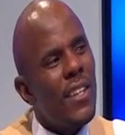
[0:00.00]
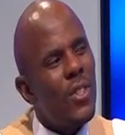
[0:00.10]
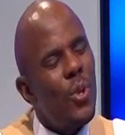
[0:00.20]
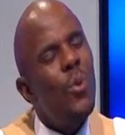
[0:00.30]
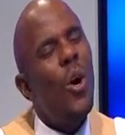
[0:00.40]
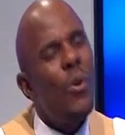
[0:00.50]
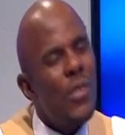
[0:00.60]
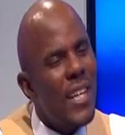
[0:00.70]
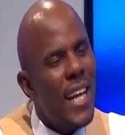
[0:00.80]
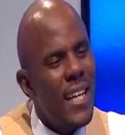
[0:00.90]
2 goals
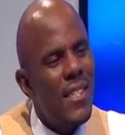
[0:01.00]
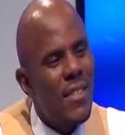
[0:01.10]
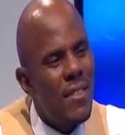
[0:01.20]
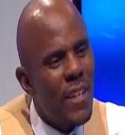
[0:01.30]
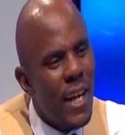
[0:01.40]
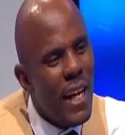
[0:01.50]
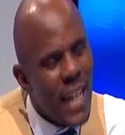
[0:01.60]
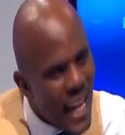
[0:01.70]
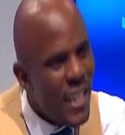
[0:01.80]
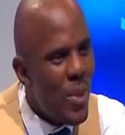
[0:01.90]
against an
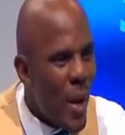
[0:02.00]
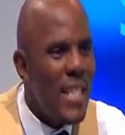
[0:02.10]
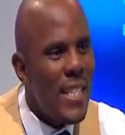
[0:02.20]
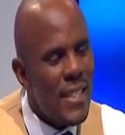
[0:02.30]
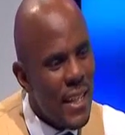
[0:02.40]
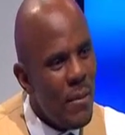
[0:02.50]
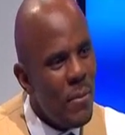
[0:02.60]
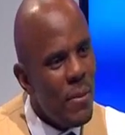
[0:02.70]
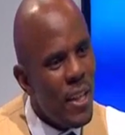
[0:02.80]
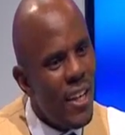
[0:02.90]
under-20 team